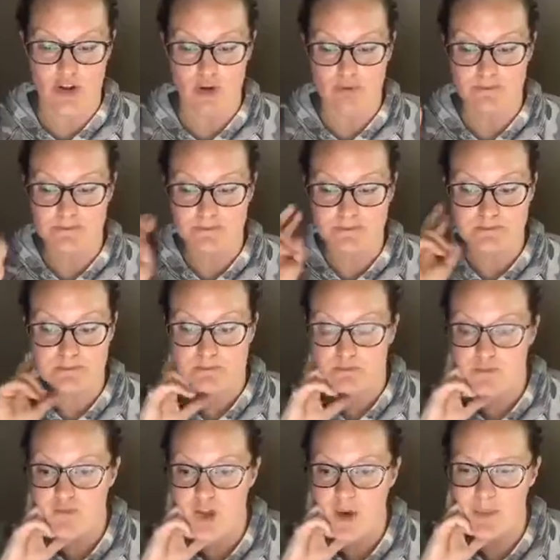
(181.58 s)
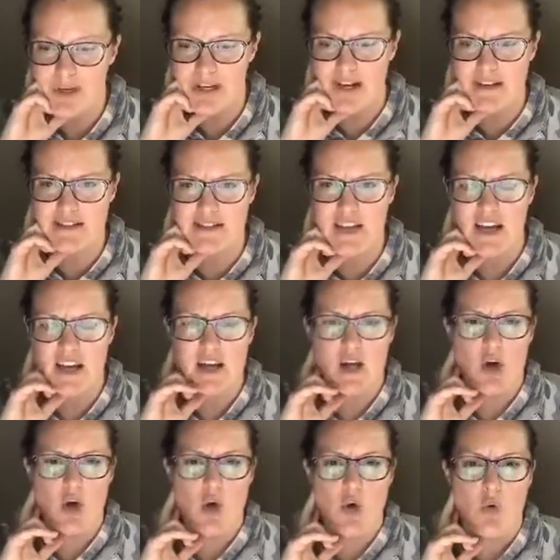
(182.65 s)
you because
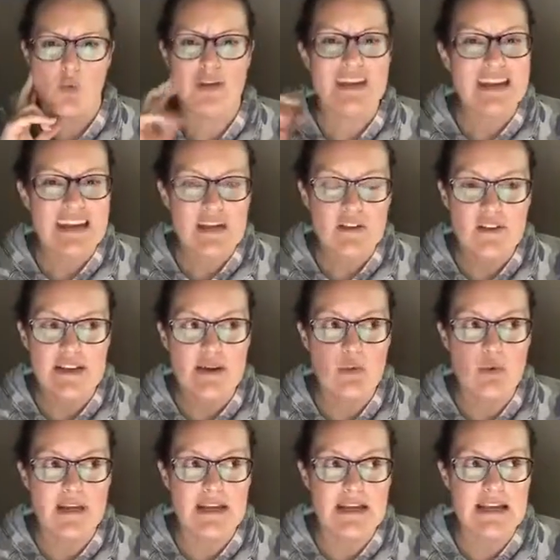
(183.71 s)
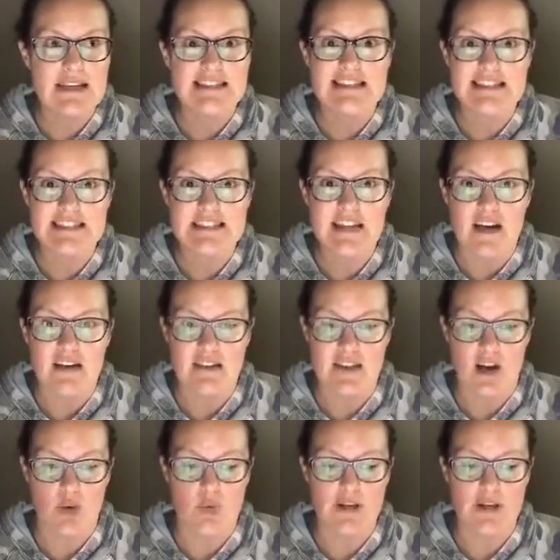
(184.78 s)
we can get stuck there.